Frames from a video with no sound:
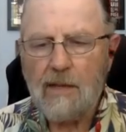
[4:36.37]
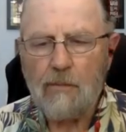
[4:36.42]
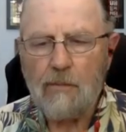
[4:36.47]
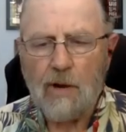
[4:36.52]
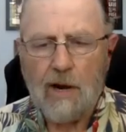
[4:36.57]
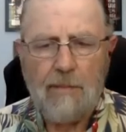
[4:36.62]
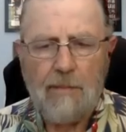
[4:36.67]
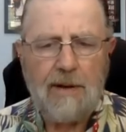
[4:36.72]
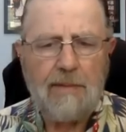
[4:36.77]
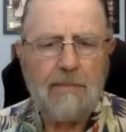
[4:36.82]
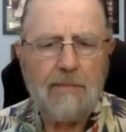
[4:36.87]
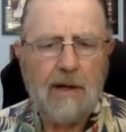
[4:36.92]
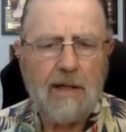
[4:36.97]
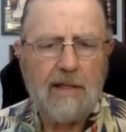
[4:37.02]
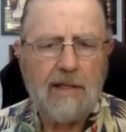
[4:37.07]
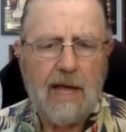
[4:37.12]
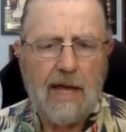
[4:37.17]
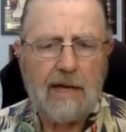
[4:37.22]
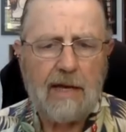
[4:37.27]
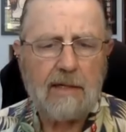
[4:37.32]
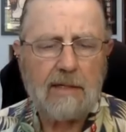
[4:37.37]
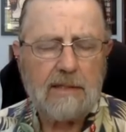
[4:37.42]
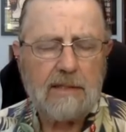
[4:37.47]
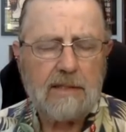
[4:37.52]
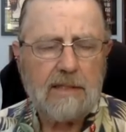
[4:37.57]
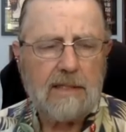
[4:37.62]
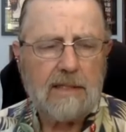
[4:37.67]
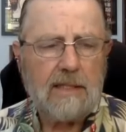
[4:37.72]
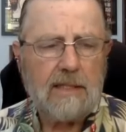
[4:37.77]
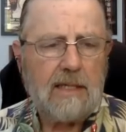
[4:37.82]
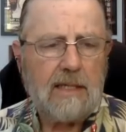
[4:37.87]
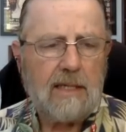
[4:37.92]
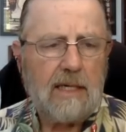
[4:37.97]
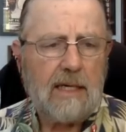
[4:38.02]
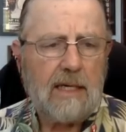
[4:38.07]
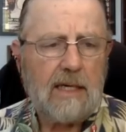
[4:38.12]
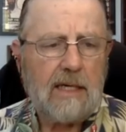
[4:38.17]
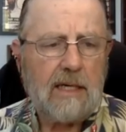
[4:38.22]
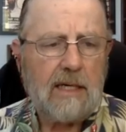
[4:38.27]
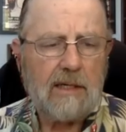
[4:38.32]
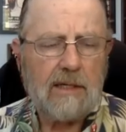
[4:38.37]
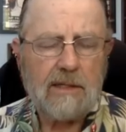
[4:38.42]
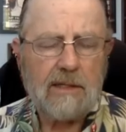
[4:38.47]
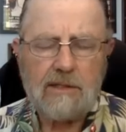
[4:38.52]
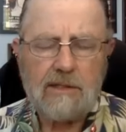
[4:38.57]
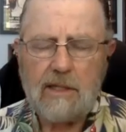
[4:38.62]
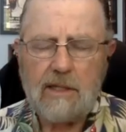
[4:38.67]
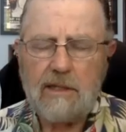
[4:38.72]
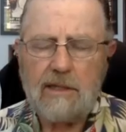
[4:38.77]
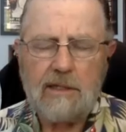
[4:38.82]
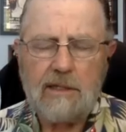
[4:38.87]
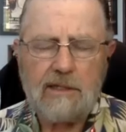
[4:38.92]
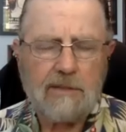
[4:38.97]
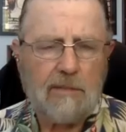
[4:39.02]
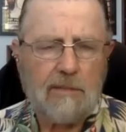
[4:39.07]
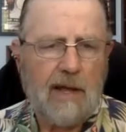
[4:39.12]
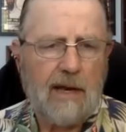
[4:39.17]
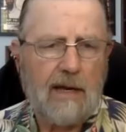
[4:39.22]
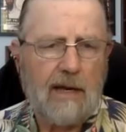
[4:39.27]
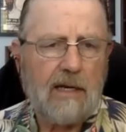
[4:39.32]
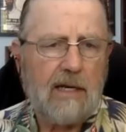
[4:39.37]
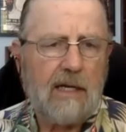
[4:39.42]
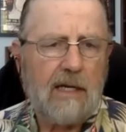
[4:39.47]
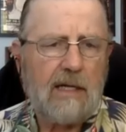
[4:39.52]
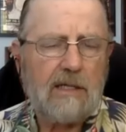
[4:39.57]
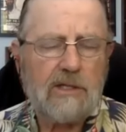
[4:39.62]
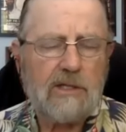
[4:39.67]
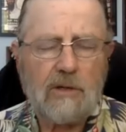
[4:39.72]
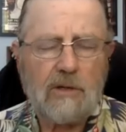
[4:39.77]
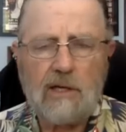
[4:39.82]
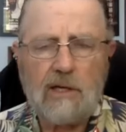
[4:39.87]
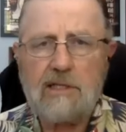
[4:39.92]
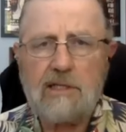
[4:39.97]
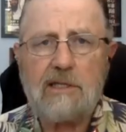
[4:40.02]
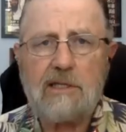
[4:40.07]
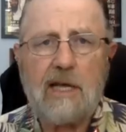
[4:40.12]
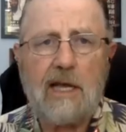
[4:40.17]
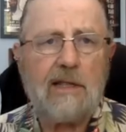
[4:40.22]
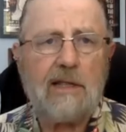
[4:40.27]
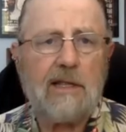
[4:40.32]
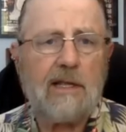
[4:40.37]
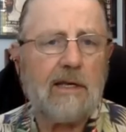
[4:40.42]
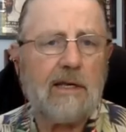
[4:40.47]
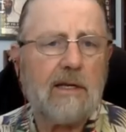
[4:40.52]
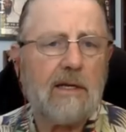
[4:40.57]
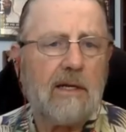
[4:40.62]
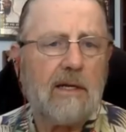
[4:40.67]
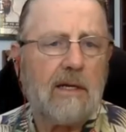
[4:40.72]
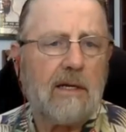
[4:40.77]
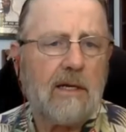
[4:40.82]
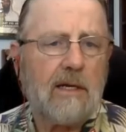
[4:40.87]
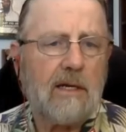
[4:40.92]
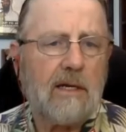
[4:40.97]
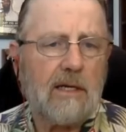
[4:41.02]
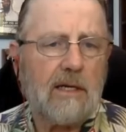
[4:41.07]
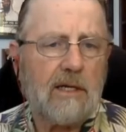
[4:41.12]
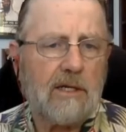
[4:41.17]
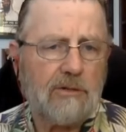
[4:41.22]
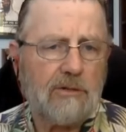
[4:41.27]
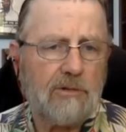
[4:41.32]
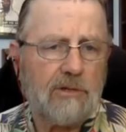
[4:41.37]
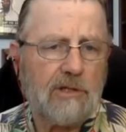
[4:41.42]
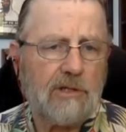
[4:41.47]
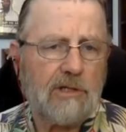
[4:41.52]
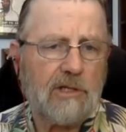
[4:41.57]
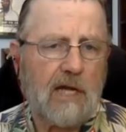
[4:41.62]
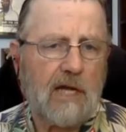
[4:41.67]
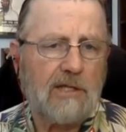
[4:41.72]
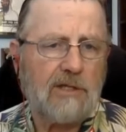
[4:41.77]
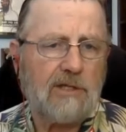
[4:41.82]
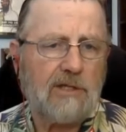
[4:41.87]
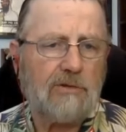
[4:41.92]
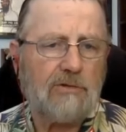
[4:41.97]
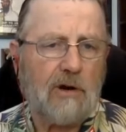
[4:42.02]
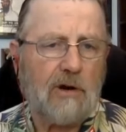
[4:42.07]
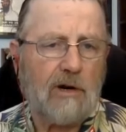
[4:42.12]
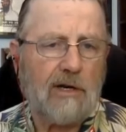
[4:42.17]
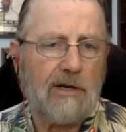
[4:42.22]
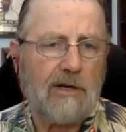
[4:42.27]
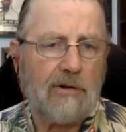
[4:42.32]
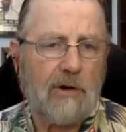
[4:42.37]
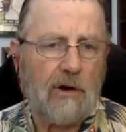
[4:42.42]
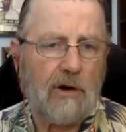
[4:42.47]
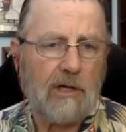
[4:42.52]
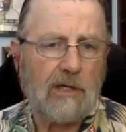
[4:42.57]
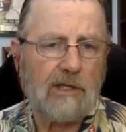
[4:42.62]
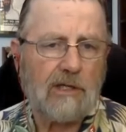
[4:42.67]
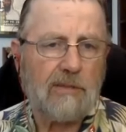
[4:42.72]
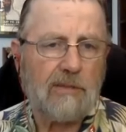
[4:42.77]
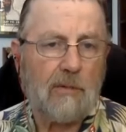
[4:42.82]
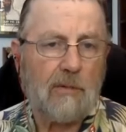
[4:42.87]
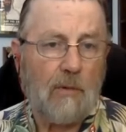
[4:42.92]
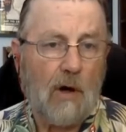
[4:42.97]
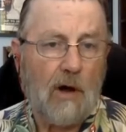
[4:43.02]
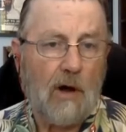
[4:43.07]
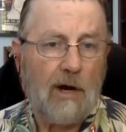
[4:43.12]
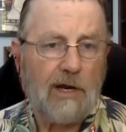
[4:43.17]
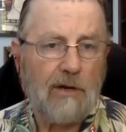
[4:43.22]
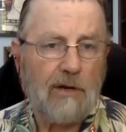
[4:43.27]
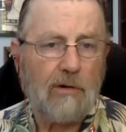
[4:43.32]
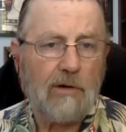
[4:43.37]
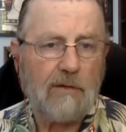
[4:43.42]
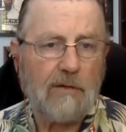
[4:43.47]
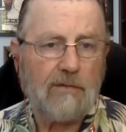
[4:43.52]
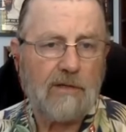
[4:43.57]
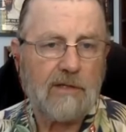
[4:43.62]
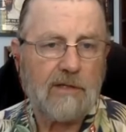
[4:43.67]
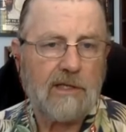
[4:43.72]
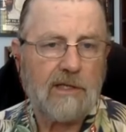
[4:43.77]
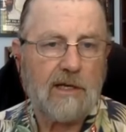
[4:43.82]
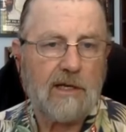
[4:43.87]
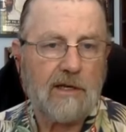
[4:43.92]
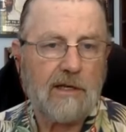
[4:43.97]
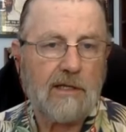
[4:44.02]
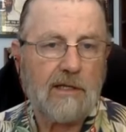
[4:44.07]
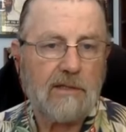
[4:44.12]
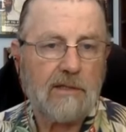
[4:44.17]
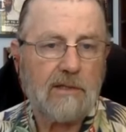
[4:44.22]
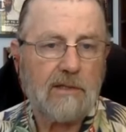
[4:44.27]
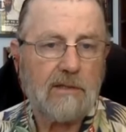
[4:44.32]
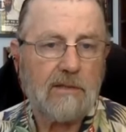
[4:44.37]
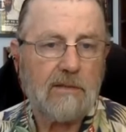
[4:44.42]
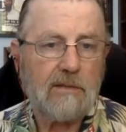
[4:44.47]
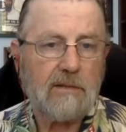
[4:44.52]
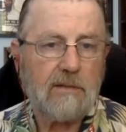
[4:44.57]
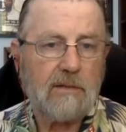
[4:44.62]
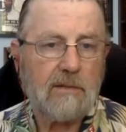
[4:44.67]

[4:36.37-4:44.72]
And what I mean by that is, it doesn't matter. So let's say that Israel decides to try to target some Iranian oil facilities.